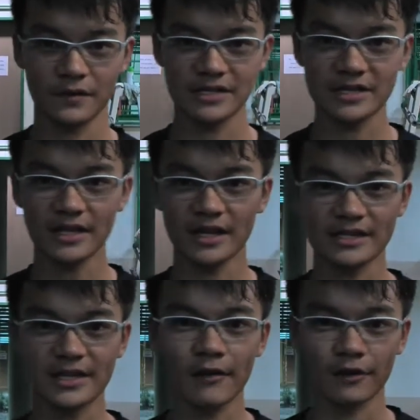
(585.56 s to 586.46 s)
Firstly, at
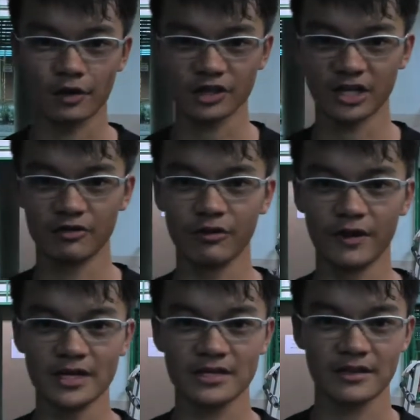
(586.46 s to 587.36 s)
the start of the cross-country
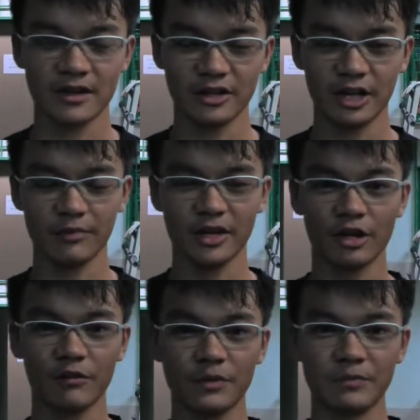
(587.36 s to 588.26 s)
race, there will be a
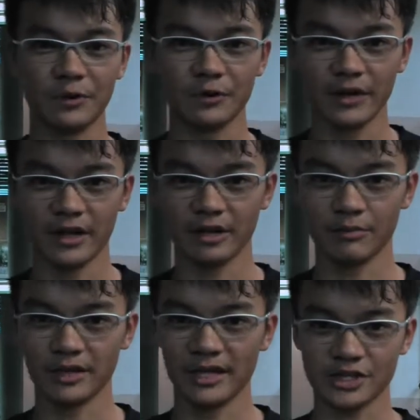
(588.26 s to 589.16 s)
lot of people and there
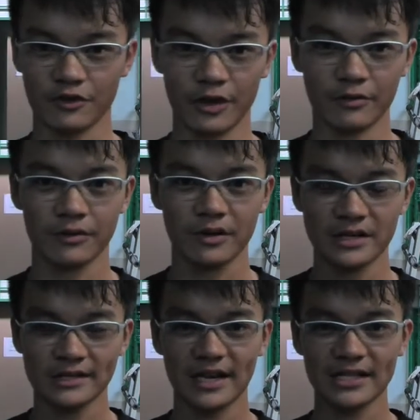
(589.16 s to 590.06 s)
will be a large crowd.
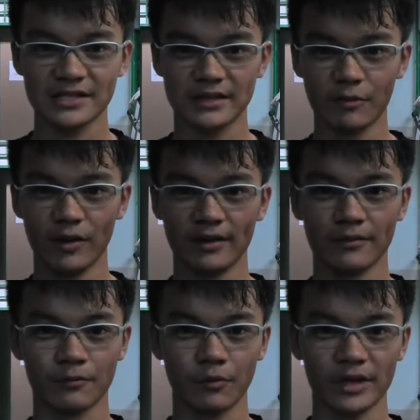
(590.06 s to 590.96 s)
Thus, when
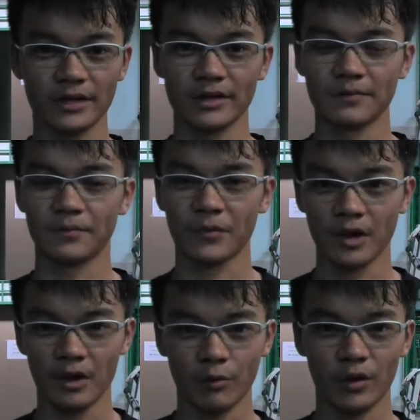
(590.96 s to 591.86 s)

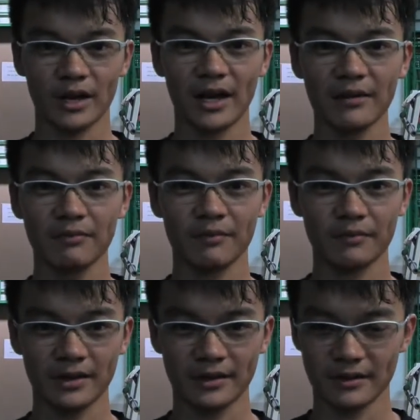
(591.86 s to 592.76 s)
the gun
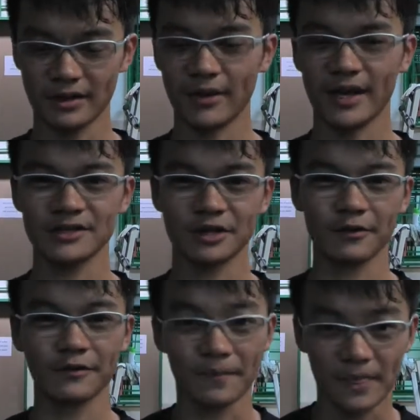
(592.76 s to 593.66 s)
bangs
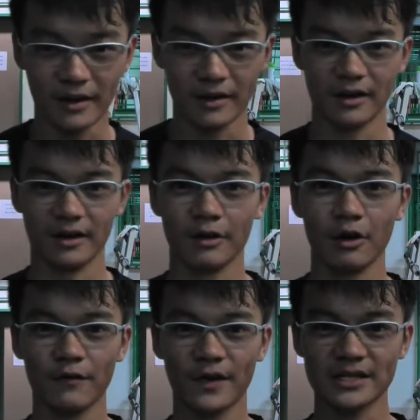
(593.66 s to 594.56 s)
off,
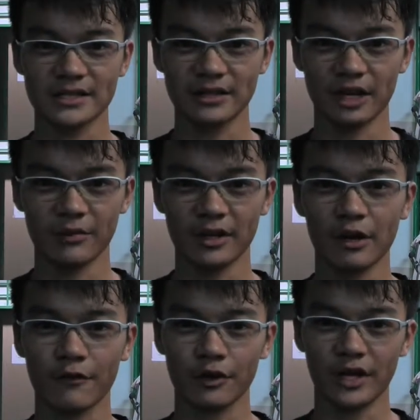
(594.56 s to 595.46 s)
all of us, there will be a
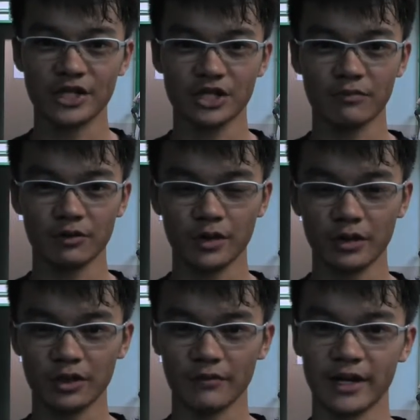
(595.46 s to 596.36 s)
lot of collision between
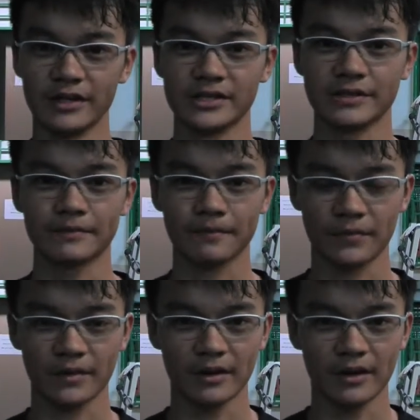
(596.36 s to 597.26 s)
all the runners.
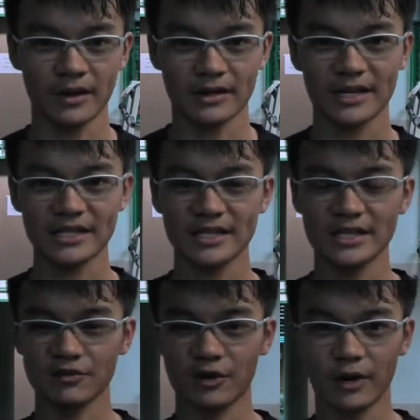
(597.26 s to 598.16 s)
Thus,
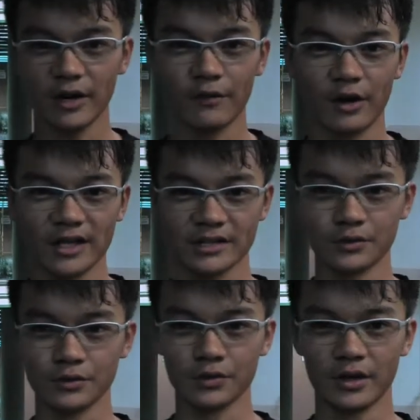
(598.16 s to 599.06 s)
it is required for us